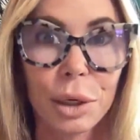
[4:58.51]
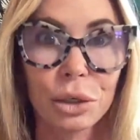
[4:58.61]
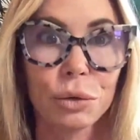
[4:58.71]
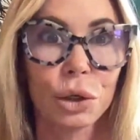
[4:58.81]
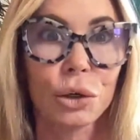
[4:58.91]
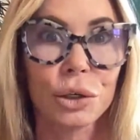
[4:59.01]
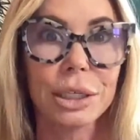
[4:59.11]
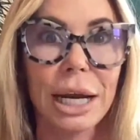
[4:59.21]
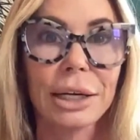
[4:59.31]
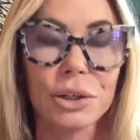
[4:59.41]
when you learn to
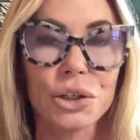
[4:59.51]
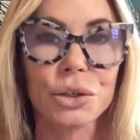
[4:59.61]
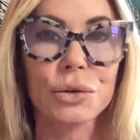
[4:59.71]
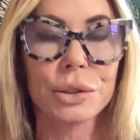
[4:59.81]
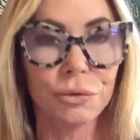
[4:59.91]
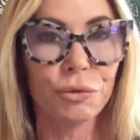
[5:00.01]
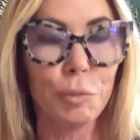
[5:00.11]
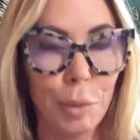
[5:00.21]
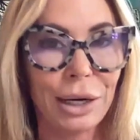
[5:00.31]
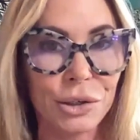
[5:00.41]
tie your shoes
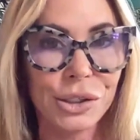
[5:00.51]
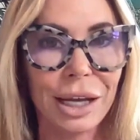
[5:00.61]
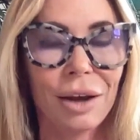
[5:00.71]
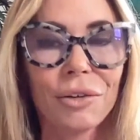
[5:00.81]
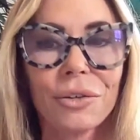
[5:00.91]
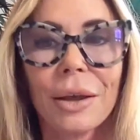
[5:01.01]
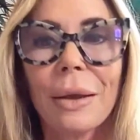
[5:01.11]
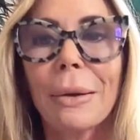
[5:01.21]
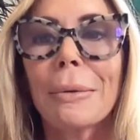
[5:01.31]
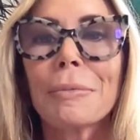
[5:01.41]
by yourself.
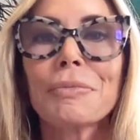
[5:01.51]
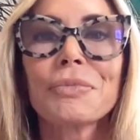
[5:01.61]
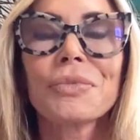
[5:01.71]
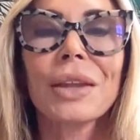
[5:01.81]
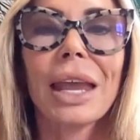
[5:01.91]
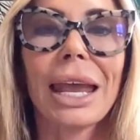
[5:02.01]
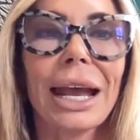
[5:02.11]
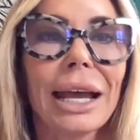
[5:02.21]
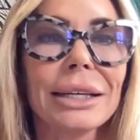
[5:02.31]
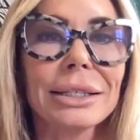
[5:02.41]

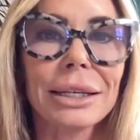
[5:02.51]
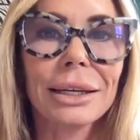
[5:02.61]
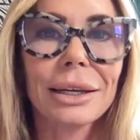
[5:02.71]
And